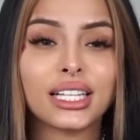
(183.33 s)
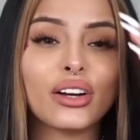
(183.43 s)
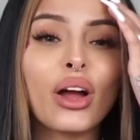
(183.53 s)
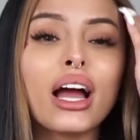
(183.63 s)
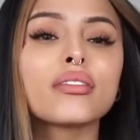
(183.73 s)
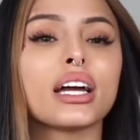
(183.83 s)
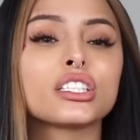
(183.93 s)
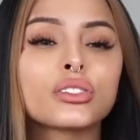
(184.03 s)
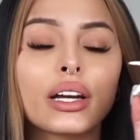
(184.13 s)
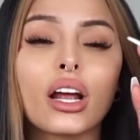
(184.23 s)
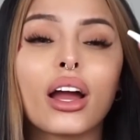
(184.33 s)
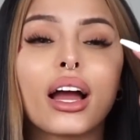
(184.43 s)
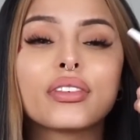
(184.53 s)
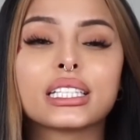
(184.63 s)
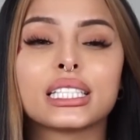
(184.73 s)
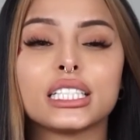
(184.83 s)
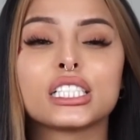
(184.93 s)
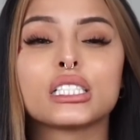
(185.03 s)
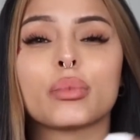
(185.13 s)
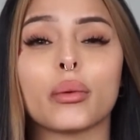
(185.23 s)
I don't have lashes right now, I have
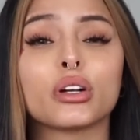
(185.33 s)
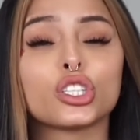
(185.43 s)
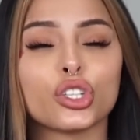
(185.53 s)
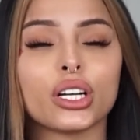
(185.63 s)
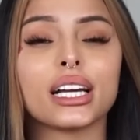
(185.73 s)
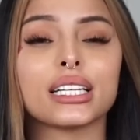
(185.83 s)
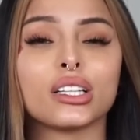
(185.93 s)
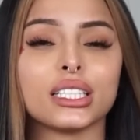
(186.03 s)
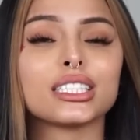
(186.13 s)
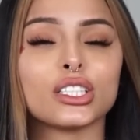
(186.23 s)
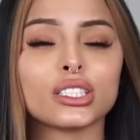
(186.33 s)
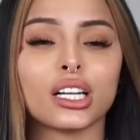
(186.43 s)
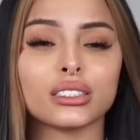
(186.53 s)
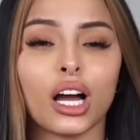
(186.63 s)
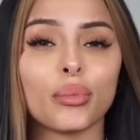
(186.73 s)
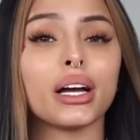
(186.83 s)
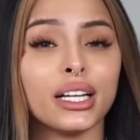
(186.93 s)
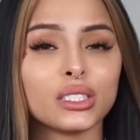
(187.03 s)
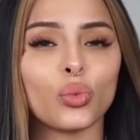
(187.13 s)
extensions, but I'm gonna show you guys how this looks on top as